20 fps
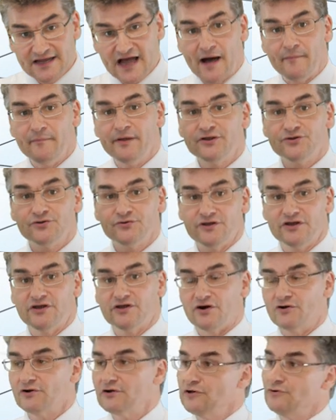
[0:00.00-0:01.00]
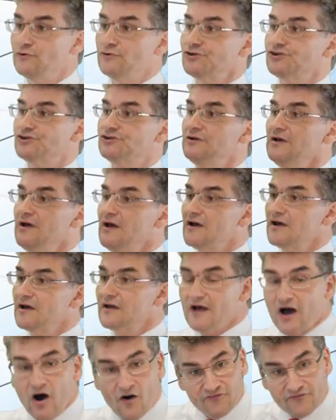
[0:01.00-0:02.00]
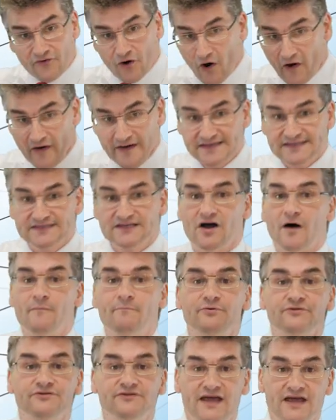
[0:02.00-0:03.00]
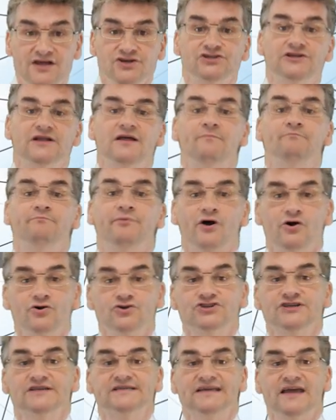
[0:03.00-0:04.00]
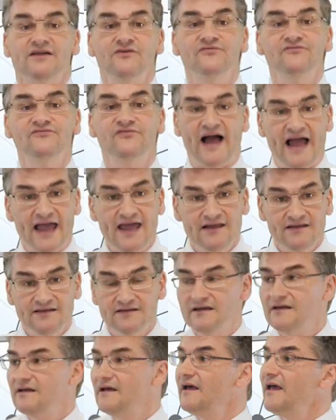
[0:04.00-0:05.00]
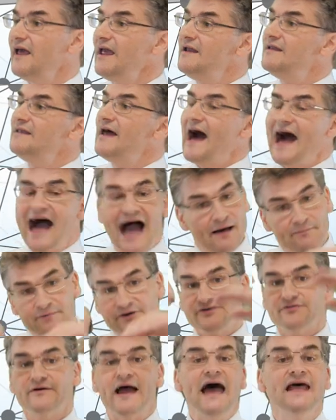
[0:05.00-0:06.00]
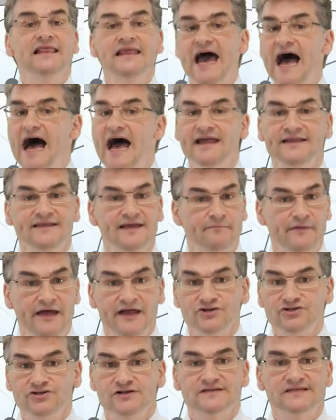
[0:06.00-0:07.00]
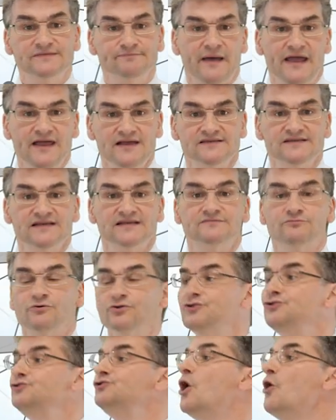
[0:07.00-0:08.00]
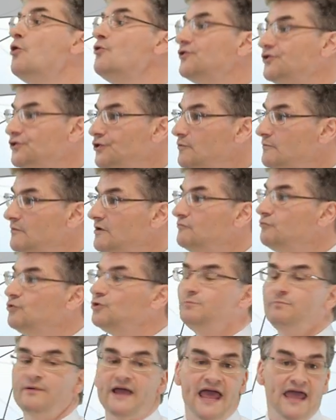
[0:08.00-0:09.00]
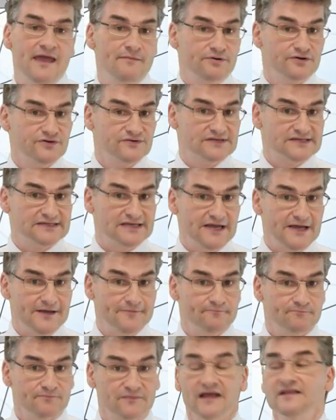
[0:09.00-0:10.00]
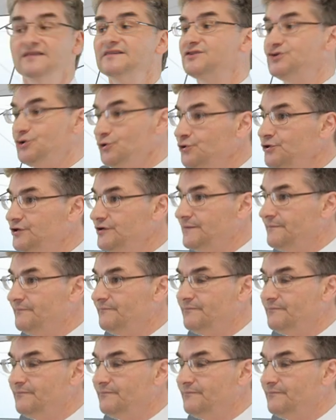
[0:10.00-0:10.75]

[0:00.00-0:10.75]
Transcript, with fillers: coming to the conclusion, of course, computational approaches can find in arbitrarily high dimensional spaces what no human would be able to see. That's good.